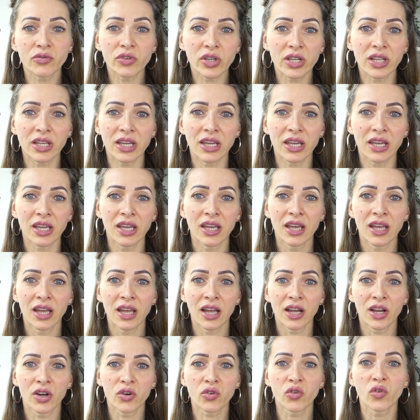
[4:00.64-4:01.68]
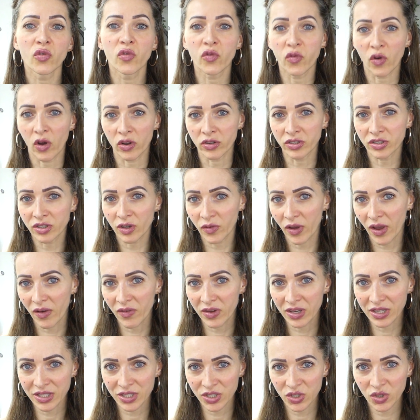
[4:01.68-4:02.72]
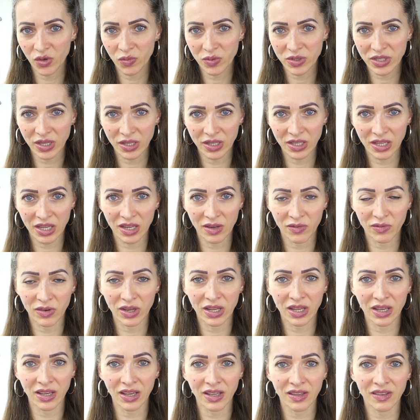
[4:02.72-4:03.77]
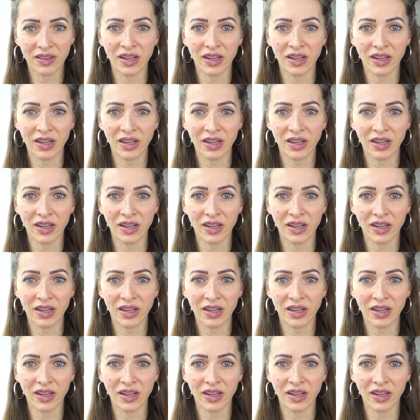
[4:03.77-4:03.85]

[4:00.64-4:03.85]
really grew fond of having soups in the evening.